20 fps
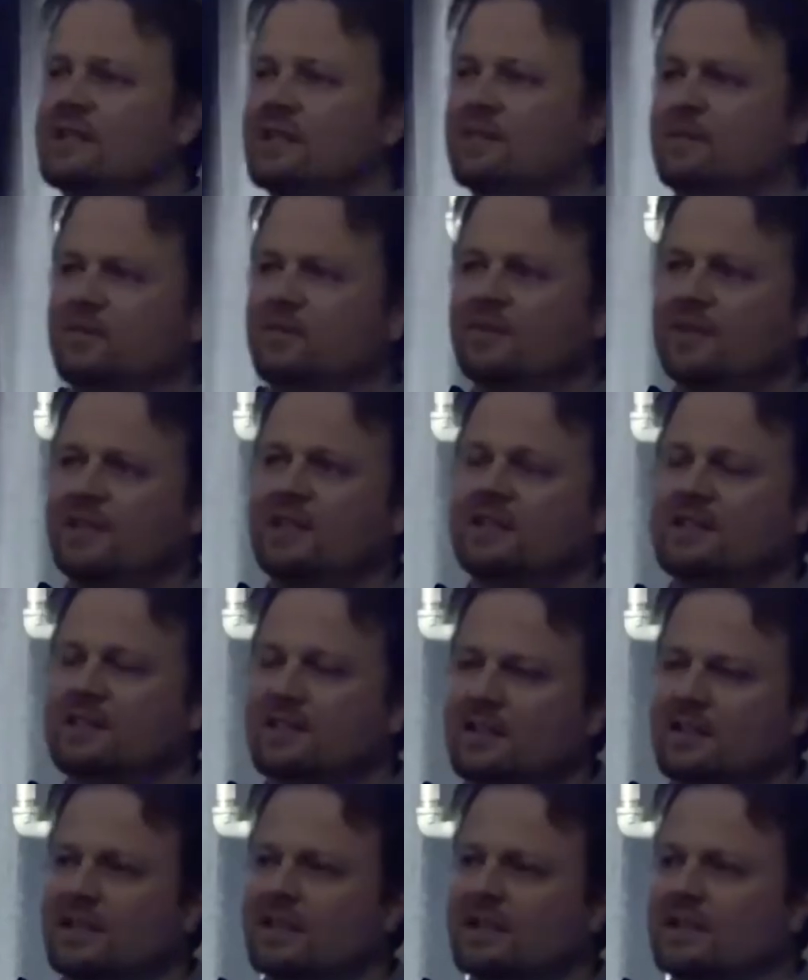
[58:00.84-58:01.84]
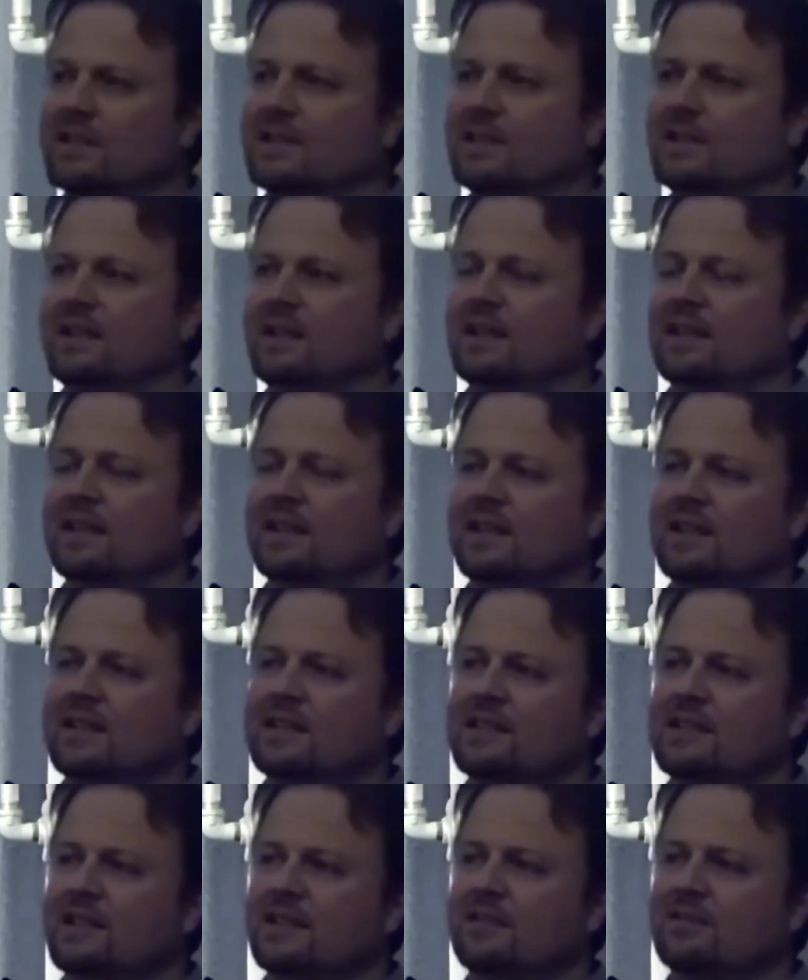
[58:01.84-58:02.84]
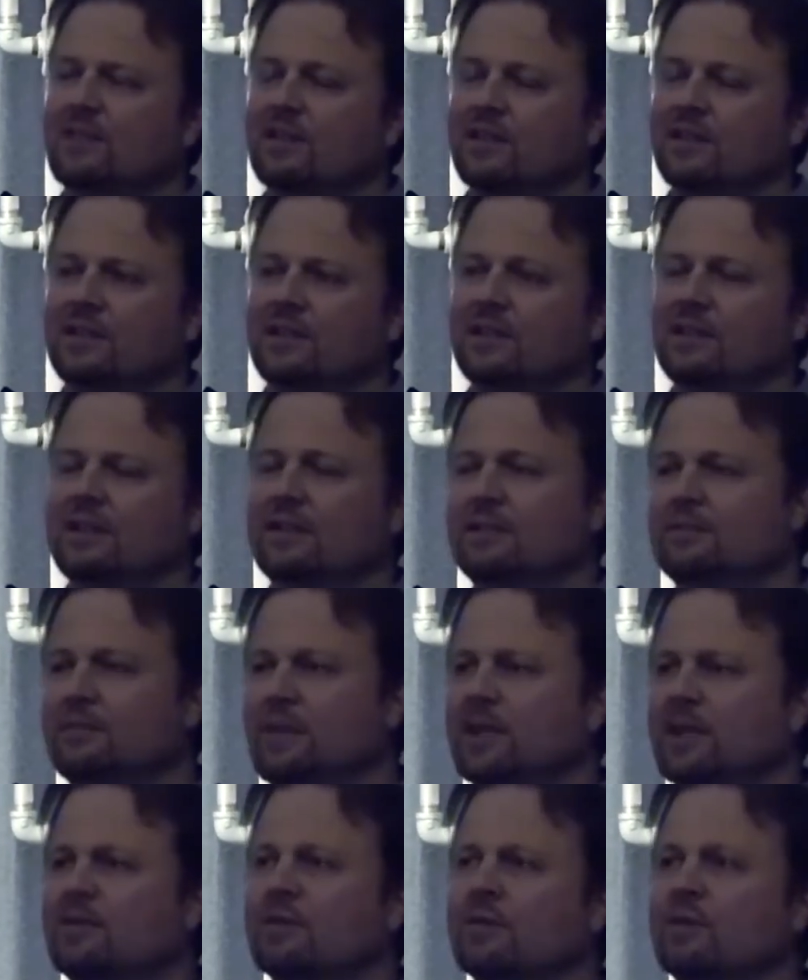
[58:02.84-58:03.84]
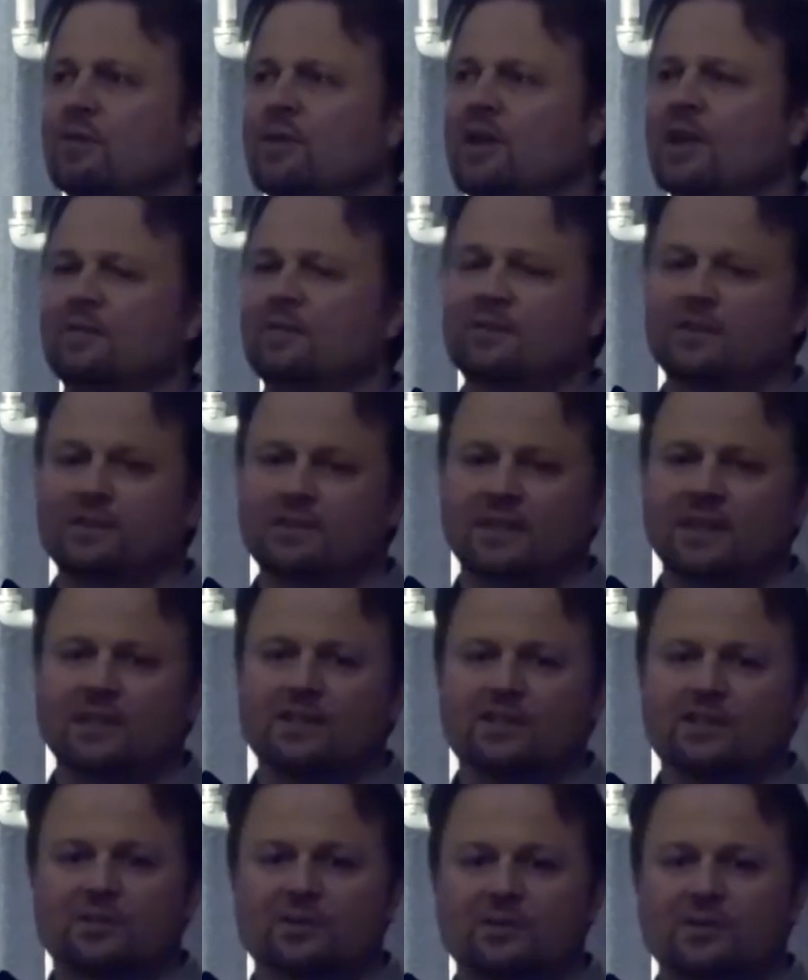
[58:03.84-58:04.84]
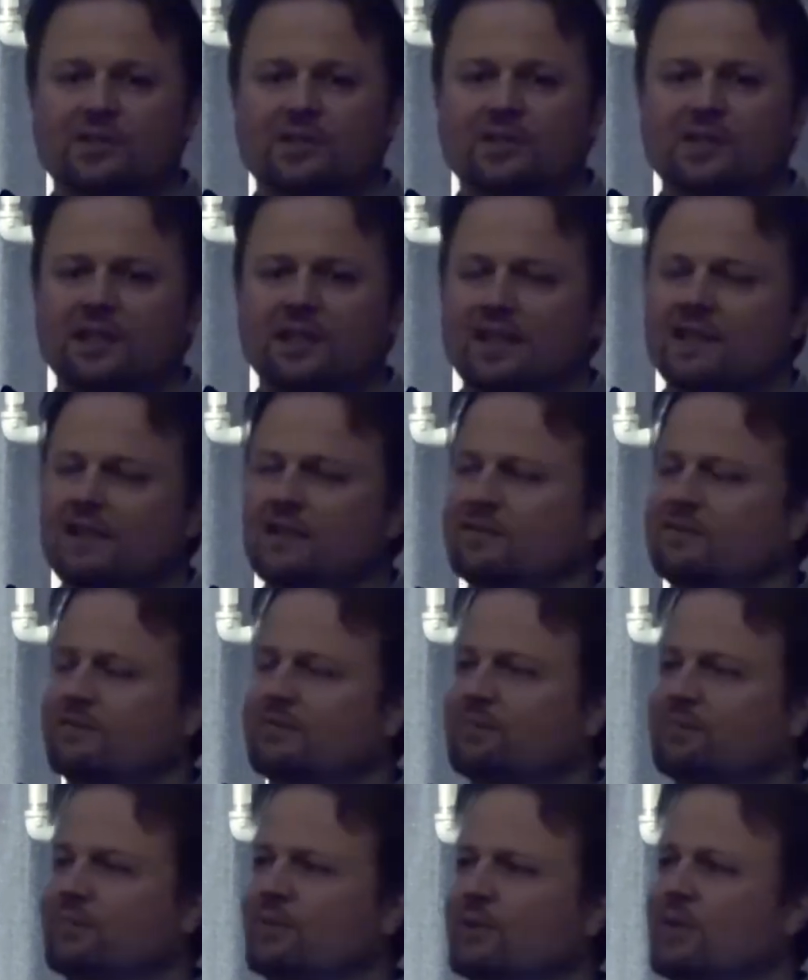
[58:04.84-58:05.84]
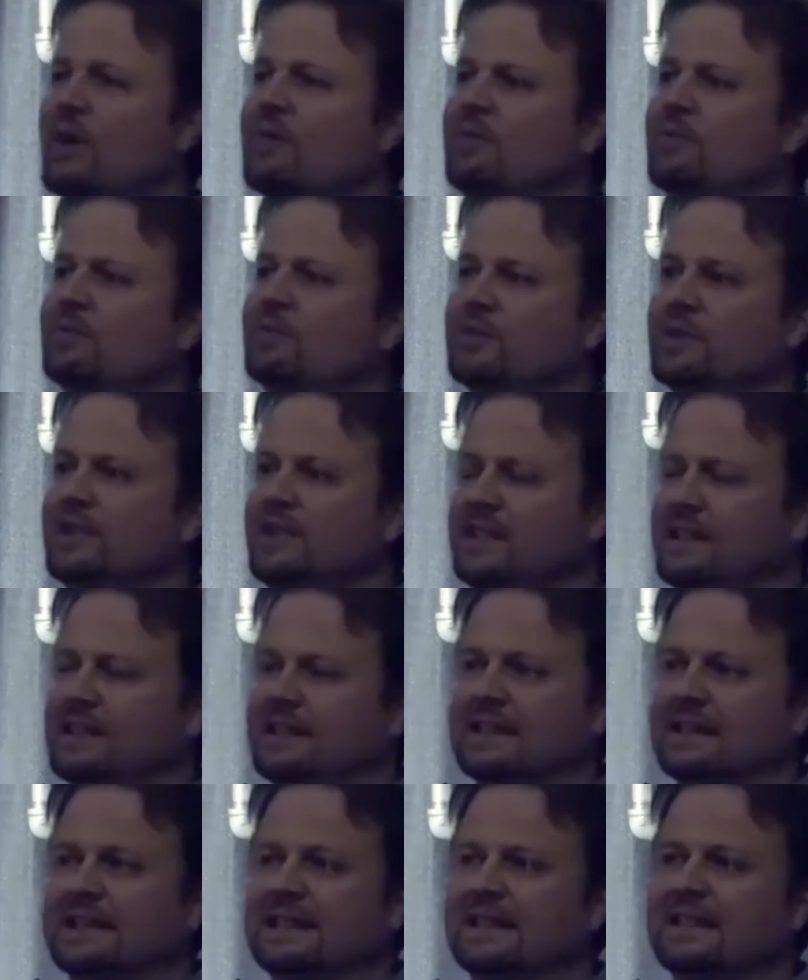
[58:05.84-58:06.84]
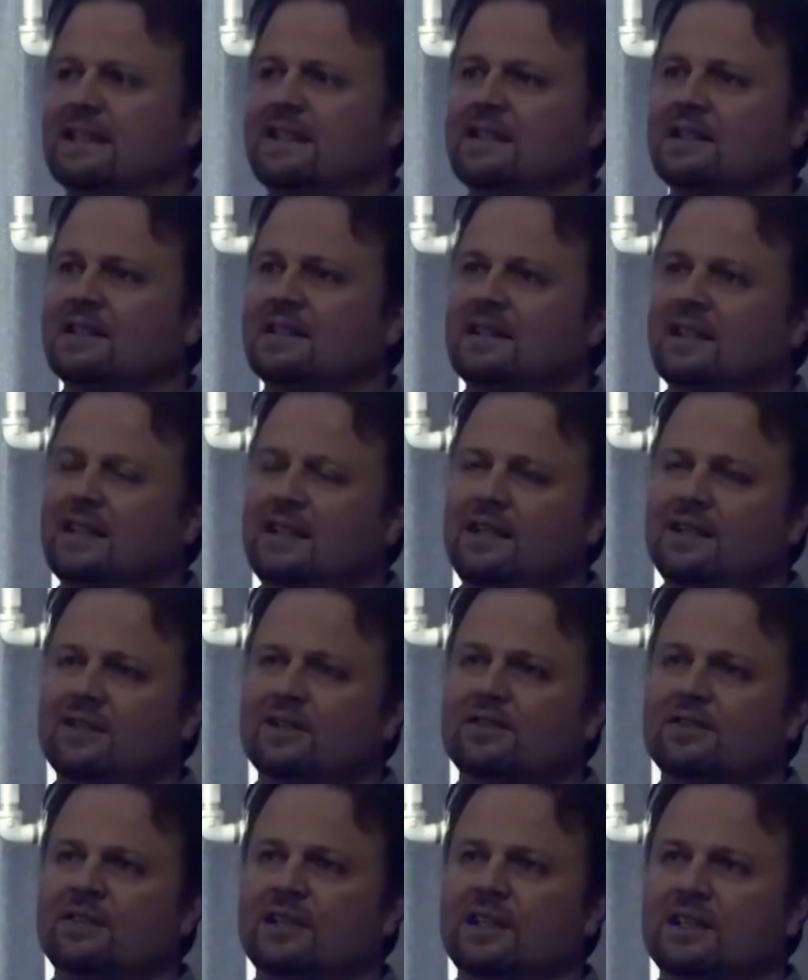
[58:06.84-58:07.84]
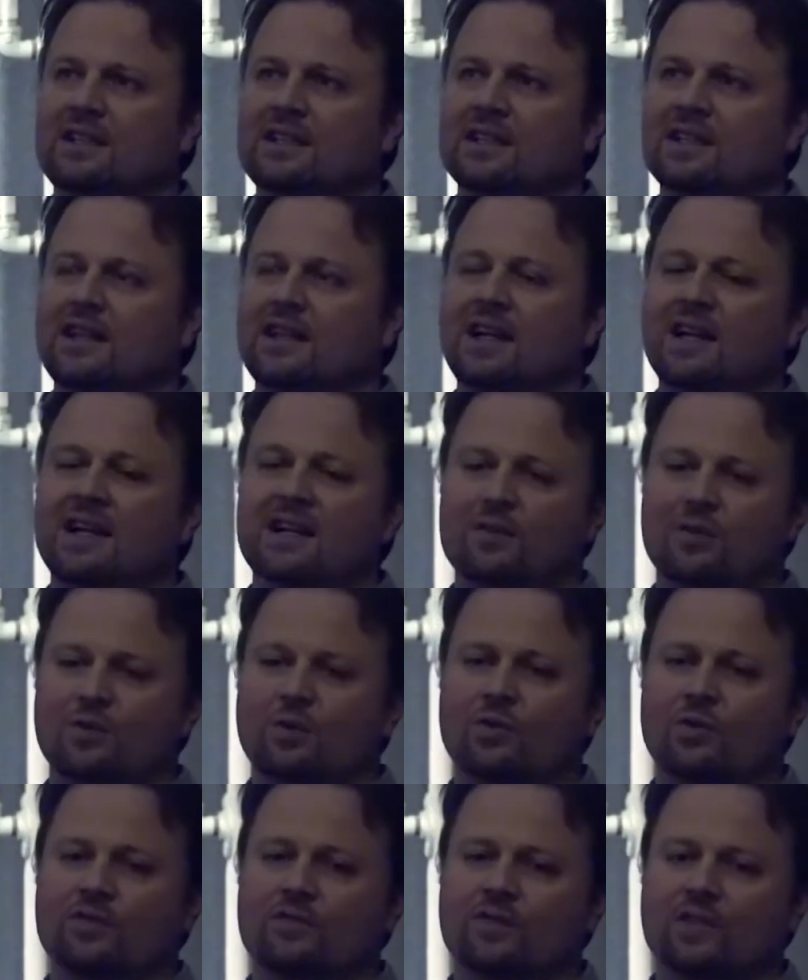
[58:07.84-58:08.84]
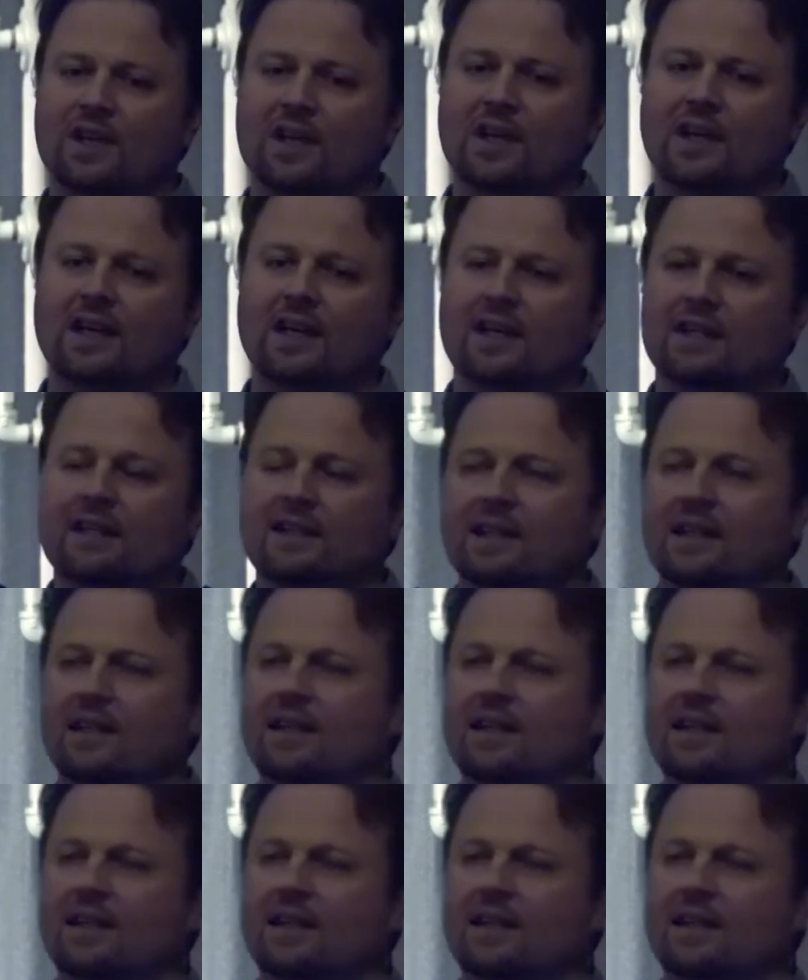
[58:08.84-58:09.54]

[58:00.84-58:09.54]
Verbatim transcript: some of these things like Microraptor that I showed you a slide of probably either did glide or fly.